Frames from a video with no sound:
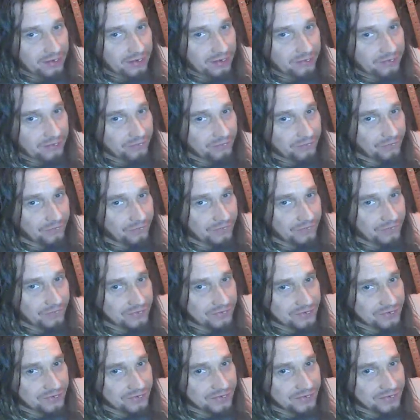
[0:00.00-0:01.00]
Don't know if you can
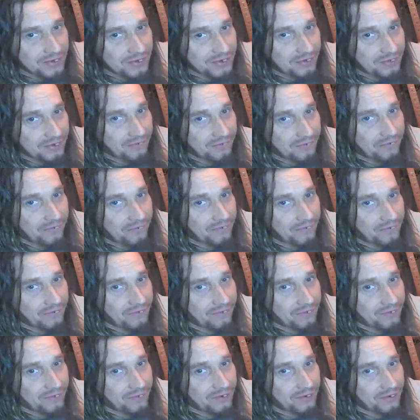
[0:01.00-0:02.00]
just see it
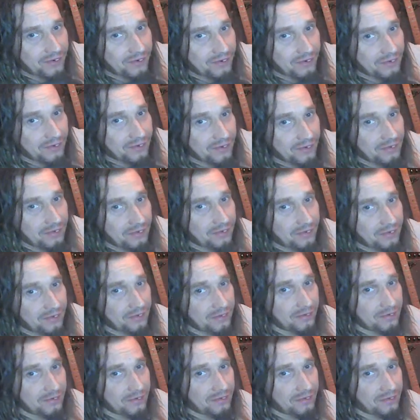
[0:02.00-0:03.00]

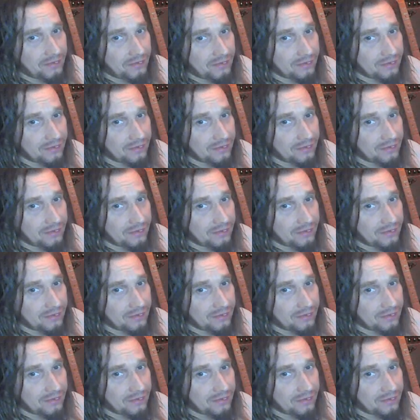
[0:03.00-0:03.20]
there.